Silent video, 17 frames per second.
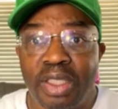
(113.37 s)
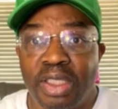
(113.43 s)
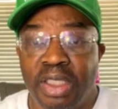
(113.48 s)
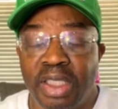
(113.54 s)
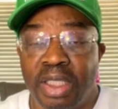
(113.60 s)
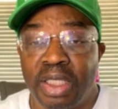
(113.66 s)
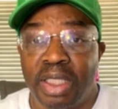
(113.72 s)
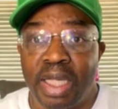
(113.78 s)

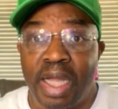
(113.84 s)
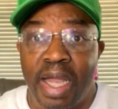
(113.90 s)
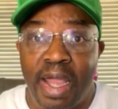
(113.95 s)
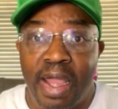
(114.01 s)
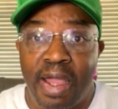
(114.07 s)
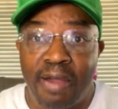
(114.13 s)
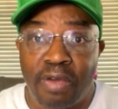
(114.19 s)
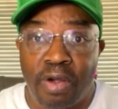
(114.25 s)
tee that I
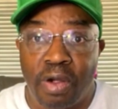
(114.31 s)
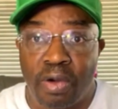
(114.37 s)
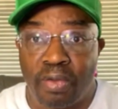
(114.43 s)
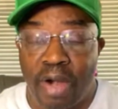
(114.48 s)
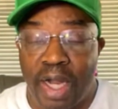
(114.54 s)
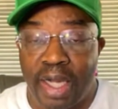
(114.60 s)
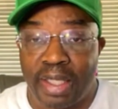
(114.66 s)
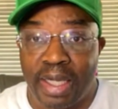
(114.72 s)
have
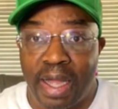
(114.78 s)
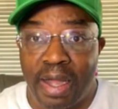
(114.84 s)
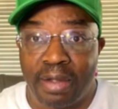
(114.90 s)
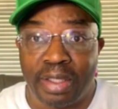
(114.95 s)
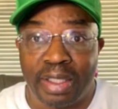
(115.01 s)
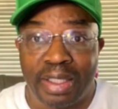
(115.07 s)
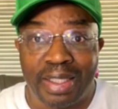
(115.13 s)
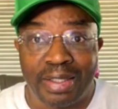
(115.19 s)
on right
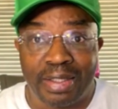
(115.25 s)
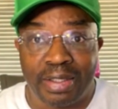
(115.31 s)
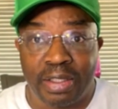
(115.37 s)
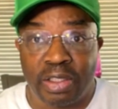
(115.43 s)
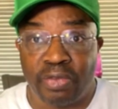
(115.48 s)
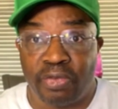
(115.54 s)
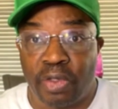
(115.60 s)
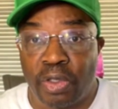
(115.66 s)
now, that it's
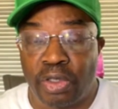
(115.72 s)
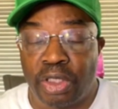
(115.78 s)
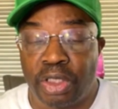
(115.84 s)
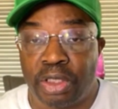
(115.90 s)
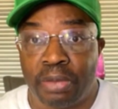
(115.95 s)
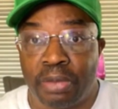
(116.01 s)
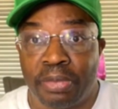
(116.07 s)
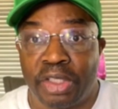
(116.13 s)
us
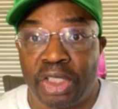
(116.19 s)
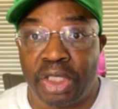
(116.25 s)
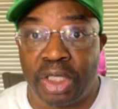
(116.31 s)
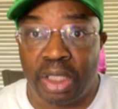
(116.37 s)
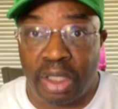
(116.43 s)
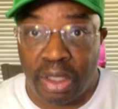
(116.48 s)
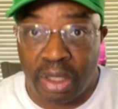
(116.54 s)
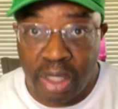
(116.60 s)
versus the
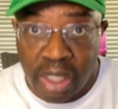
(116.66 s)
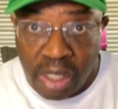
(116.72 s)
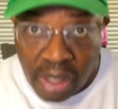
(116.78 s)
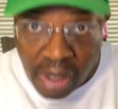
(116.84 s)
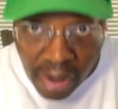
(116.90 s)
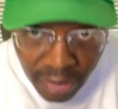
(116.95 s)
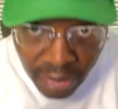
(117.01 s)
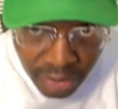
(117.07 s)
machine.
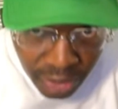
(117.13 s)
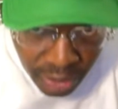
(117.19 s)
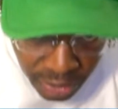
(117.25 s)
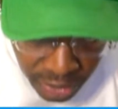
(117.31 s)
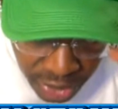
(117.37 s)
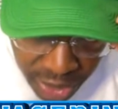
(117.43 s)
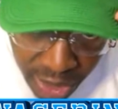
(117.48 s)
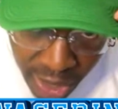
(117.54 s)
Also,
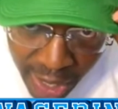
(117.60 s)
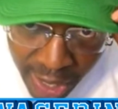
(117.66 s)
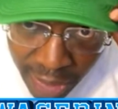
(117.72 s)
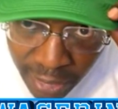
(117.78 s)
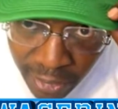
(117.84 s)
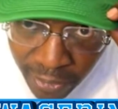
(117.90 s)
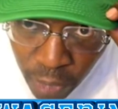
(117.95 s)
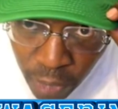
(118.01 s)
you see I
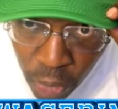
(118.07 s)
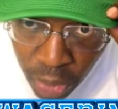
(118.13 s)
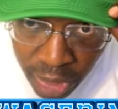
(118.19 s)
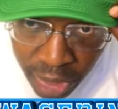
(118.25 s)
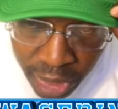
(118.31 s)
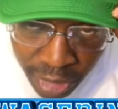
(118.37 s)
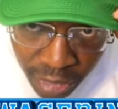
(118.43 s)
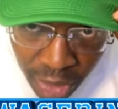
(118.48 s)
had a
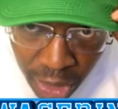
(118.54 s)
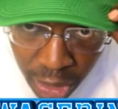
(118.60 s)
4-leaf